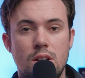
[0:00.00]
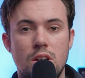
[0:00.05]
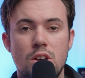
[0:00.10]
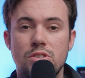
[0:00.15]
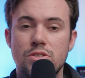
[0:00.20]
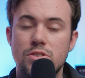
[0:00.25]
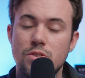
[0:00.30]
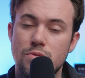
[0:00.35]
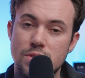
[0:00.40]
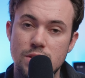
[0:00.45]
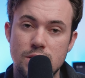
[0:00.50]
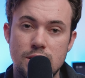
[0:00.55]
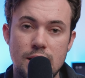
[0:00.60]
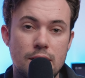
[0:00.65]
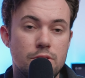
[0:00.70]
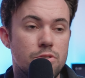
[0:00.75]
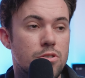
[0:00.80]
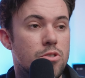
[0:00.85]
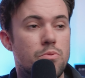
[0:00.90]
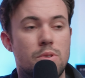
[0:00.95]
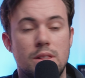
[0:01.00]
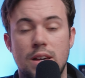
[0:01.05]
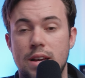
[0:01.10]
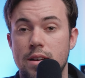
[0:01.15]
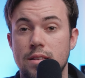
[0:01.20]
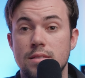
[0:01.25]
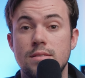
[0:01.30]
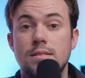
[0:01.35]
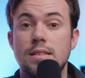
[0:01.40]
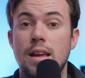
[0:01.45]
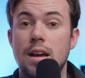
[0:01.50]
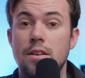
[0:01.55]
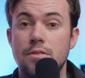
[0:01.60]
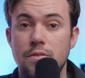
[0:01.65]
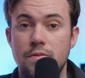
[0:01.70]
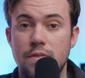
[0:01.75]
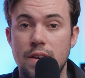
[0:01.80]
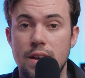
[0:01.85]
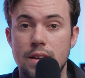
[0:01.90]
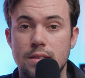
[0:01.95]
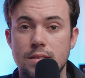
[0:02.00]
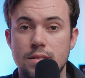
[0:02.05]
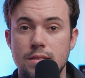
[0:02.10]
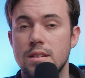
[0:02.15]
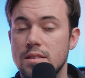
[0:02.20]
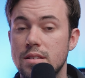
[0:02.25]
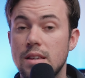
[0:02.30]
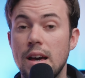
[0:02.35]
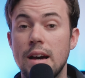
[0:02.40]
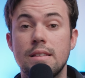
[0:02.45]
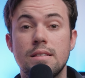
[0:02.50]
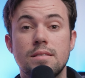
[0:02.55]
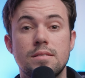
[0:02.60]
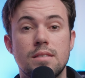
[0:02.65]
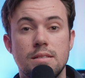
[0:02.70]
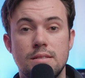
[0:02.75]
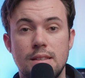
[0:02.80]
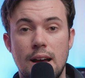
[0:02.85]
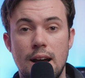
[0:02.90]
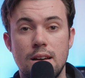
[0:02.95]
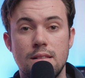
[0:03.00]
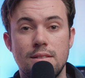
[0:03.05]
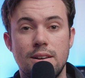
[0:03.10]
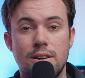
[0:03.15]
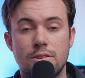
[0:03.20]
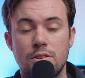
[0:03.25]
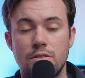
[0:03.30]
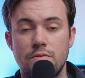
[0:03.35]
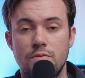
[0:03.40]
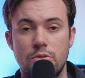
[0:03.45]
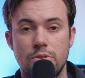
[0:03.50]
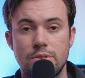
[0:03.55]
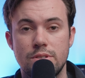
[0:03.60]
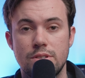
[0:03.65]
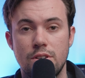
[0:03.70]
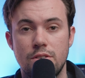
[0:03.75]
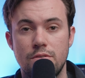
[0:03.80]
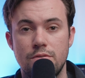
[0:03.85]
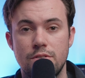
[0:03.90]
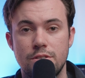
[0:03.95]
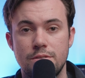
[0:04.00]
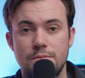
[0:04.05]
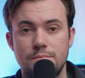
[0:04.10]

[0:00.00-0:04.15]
So instead, you could rely on sound effects, cutting to dialogue or voiceover.